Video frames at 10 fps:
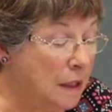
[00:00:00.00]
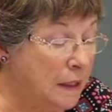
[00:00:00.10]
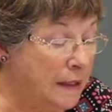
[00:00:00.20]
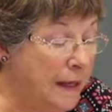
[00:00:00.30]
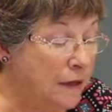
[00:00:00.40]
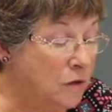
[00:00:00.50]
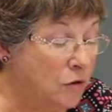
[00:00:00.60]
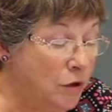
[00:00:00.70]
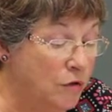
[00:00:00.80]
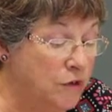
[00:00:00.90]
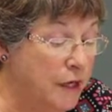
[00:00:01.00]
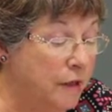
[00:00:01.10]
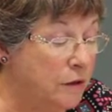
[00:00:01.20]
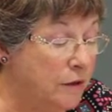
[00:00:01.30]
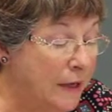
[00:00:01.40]
And then at
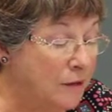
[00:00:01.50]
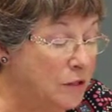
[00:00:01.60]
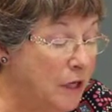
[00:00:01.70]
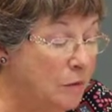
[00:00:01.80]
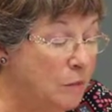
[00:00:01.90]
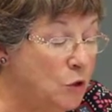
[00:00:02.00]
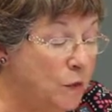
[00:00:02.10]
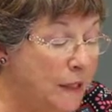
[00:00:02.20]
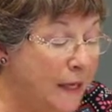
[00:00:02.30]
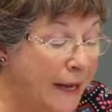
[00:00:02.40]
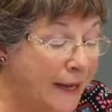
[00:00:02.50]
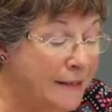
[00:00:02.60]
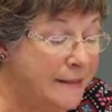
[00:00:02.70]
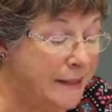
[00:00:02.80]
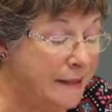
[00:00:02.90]
Grovetown and Groundtown between the
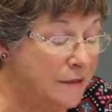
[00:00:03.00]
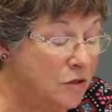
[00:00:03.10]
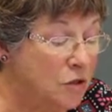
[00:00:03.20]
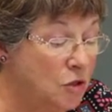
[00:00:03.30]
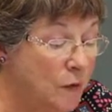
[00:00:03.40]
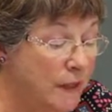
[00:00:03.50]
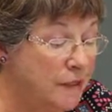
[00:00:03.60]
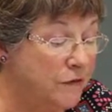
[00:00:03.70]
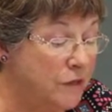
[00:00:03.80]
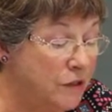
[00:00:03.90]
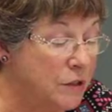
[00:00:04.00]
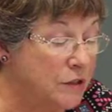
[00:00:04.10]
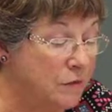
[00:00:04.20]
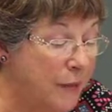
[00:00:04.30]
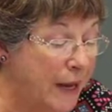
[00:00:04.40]
18th to the
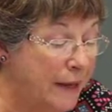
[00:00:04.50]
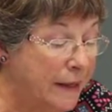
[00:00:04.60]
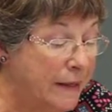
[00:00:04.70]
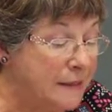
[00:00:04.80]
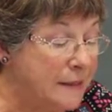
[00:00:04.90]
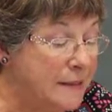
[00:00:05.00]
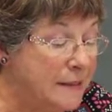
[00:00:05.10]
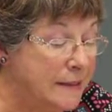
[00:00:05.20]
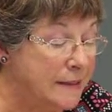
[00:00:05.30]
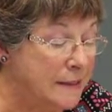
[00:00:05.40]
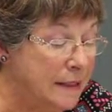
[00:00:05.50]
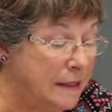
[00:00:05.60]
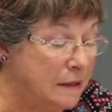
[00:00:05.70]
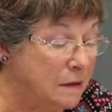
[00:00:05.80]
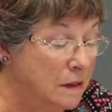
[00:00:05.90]
21st of May
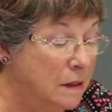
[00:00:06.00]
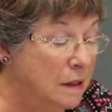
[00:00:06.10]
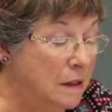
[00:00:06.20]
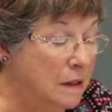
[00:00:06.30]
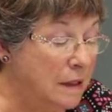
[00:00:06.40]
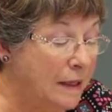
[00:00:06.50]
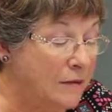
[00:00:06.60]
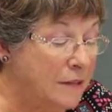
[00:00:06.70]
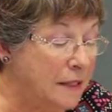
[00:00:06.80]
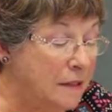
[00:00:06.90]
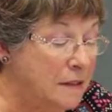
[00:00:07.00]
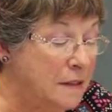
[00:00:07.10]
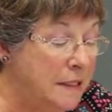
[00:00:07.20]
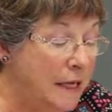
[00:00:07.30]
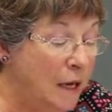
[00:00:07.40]
1916, Lieutenant
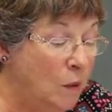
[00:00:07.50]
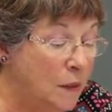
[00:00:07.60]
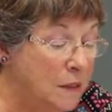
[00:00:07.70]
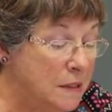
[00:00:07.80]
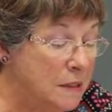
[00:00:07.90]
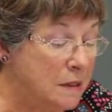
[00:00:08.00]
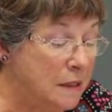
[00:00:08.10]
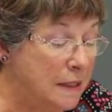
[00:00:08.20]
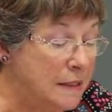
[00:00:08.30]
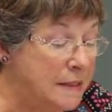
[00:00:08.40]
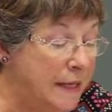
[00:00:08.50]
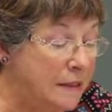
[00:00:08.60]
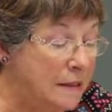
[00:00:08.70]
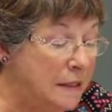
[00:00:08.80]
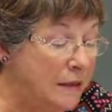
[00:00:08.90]
T.I. Wilson and
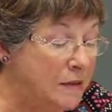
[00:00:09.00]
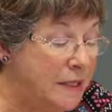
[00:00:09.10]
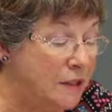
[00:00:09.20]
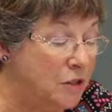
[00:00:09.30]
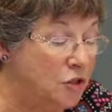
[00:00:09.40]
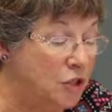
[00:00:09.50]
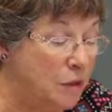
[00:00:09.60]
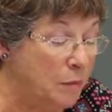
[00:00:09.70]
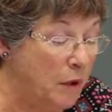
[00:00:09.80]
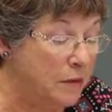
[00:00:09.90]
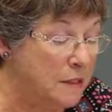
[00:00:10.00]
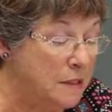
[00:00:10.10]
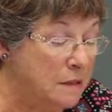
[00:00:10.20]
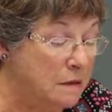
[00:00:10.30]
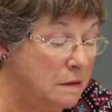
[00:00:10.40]
2nd Lieutenant G.
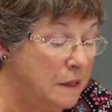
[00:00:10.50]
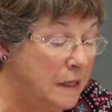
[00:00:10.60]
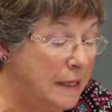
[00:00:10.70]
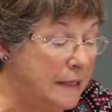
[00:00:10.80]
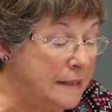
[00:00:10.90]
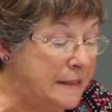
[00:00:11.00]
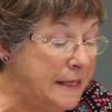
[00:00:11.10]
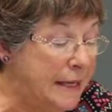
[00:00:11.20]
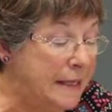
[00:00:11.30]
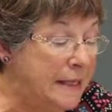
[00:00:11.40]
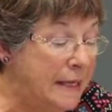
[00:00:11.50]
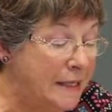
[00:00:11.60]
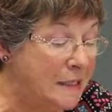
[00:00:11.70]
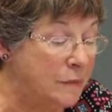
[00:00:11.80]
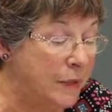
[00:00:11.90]
Morrison and D.A.
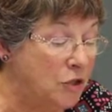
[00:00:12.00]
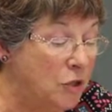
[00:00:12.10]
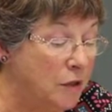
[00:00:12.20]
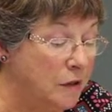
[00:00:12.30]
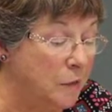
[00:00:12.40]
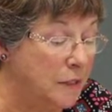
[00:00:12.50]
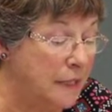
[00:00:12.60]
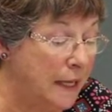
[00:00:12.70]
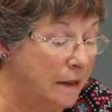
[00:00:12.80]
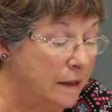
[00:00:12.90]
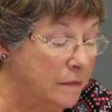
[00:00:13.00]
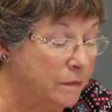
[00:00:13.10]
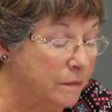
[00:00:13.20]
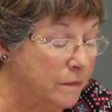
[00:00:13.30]
Gillespie joined the battalion.